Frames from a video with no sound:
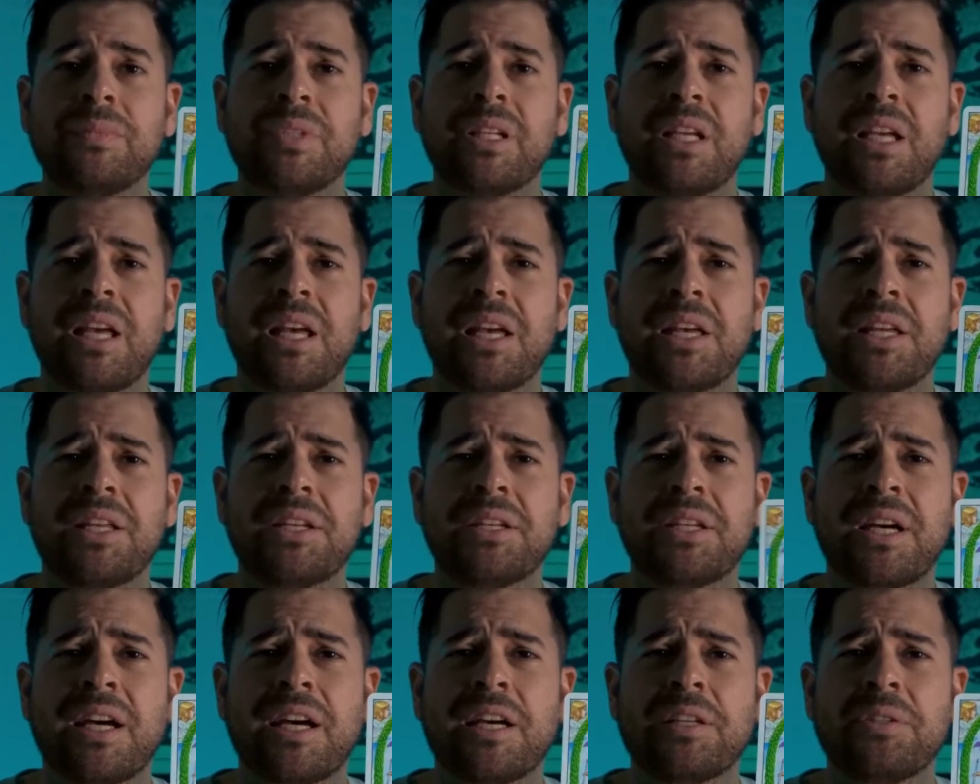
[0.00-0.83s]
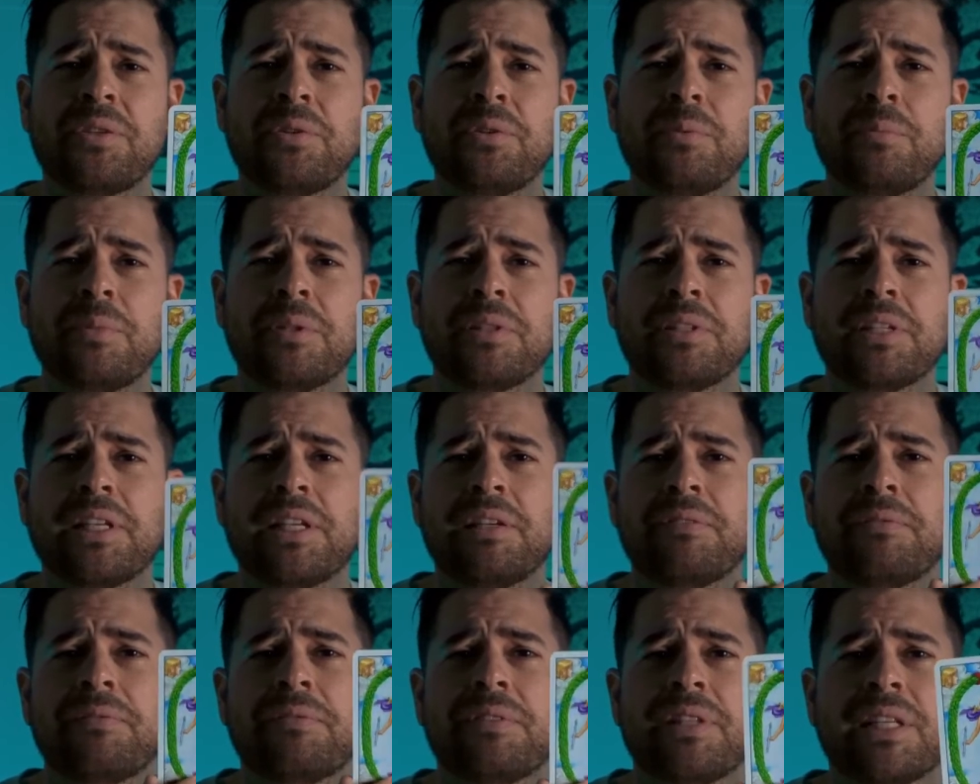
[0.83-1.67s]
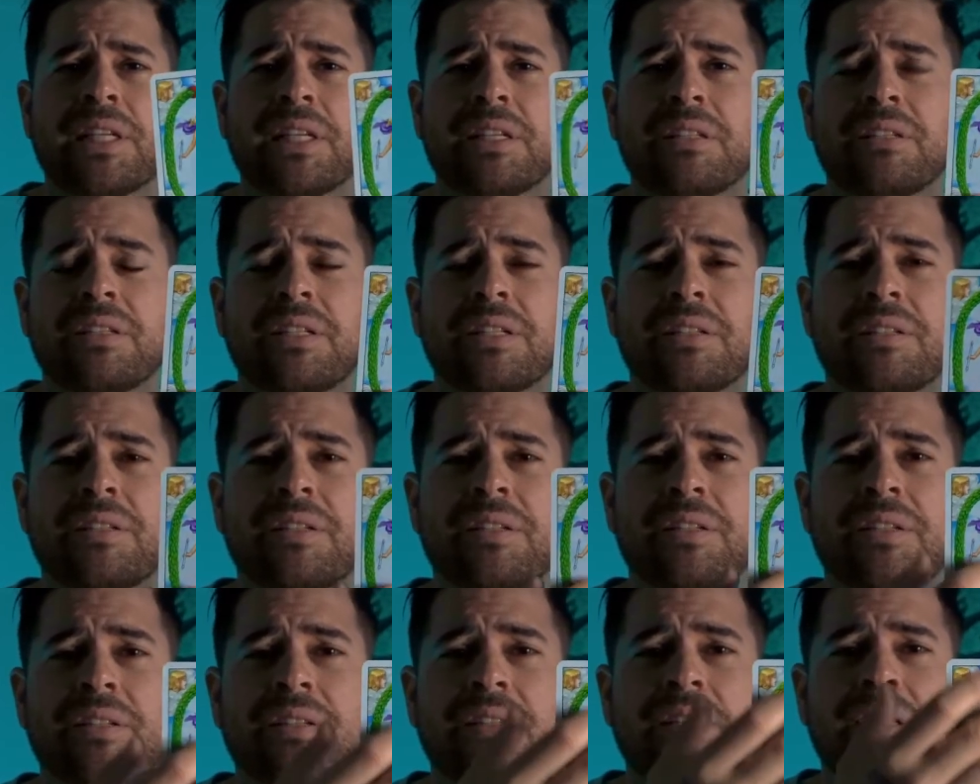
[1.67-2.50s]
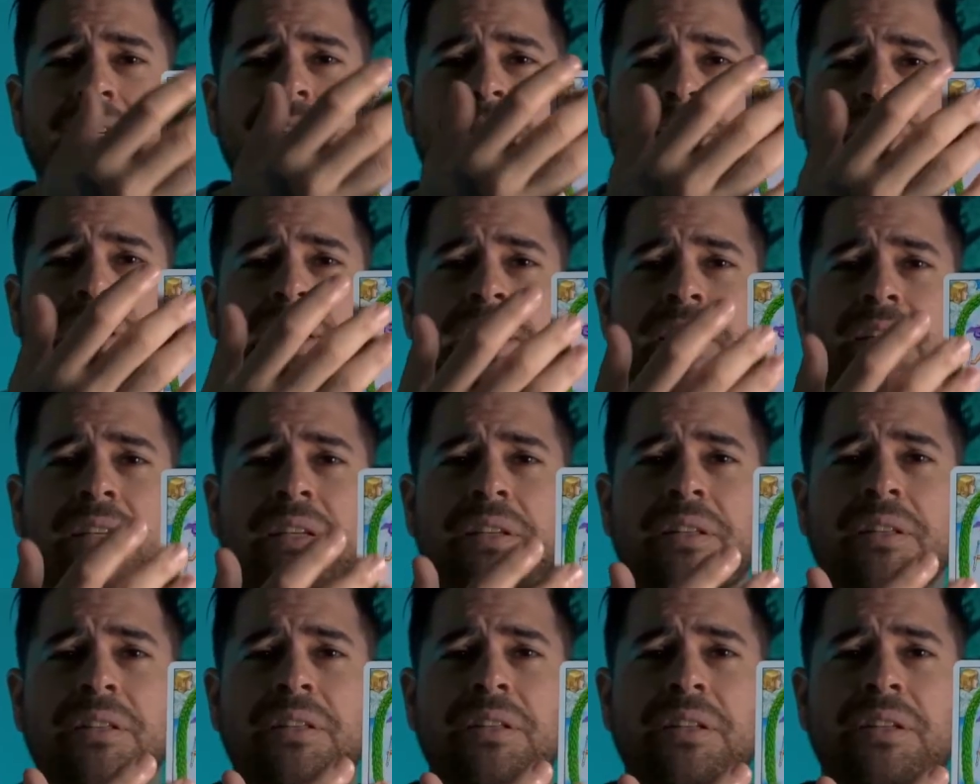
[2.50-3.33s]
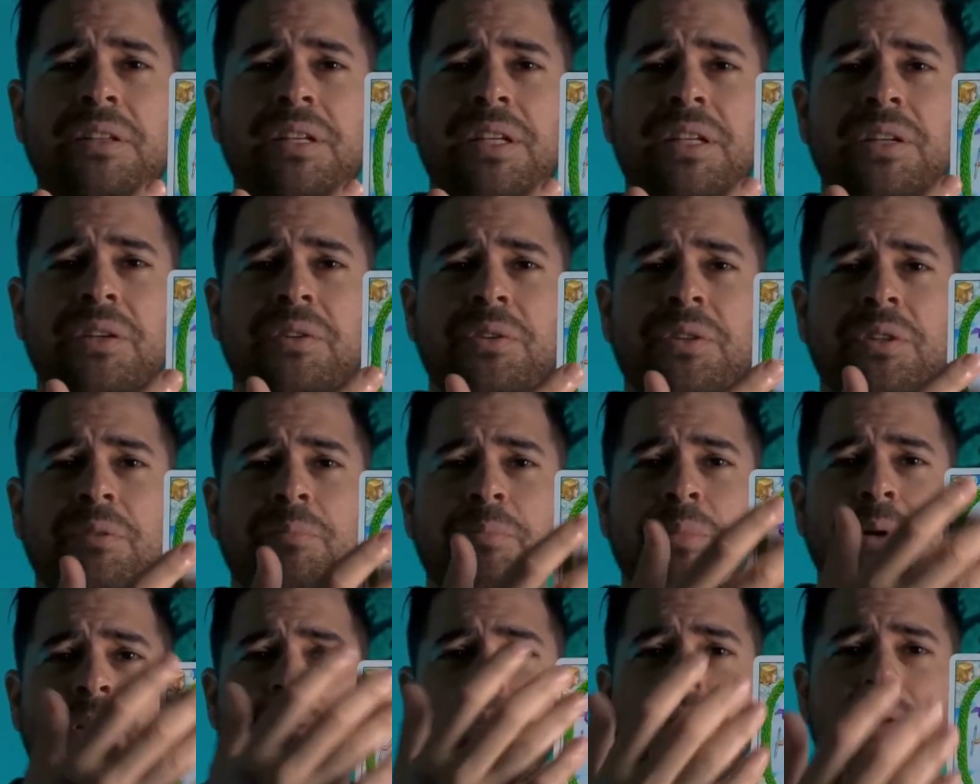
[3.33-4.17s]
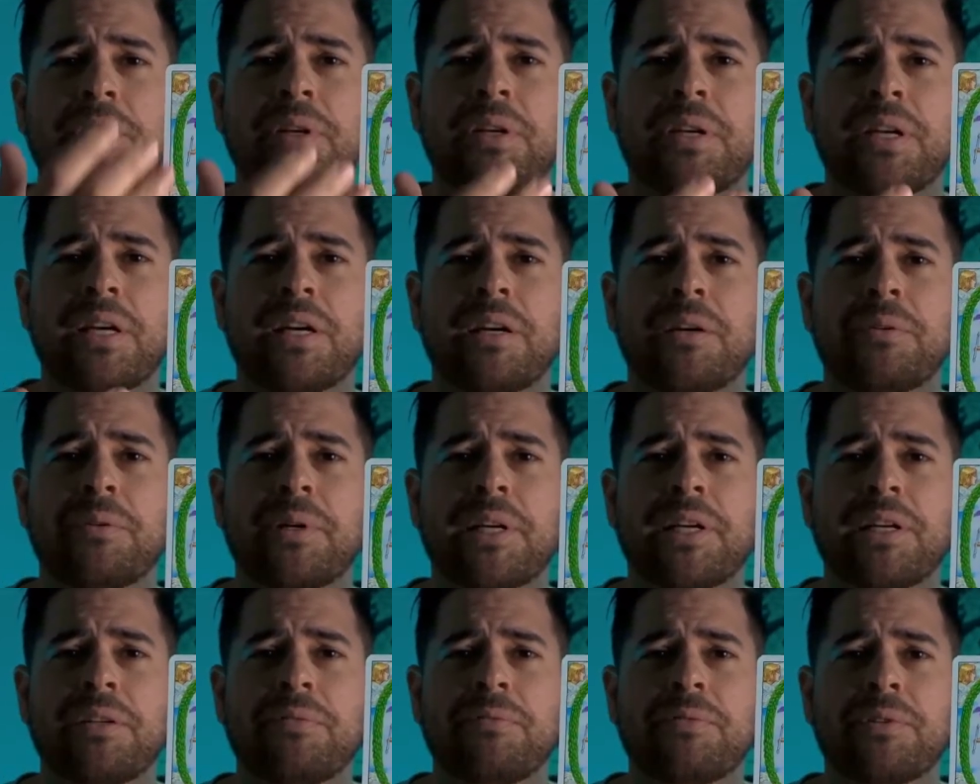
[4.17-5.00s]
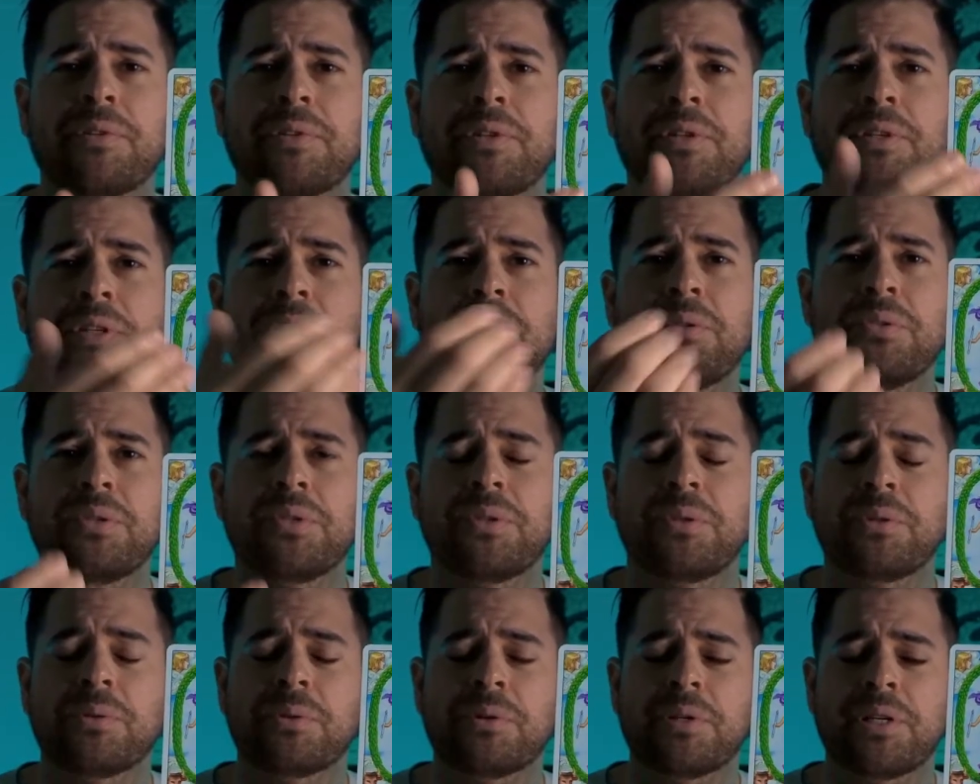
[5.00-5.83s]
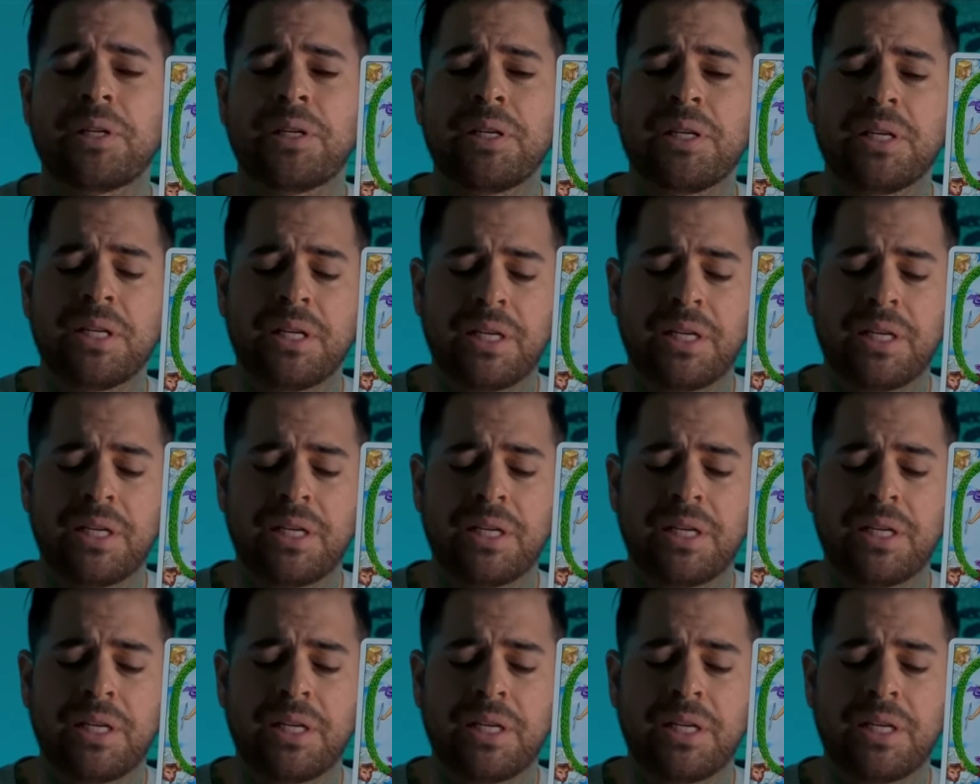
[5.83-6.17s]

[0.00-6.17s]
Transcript: And I do believe, like, because this is kind of like, you know, the birth canal, right, for the new story.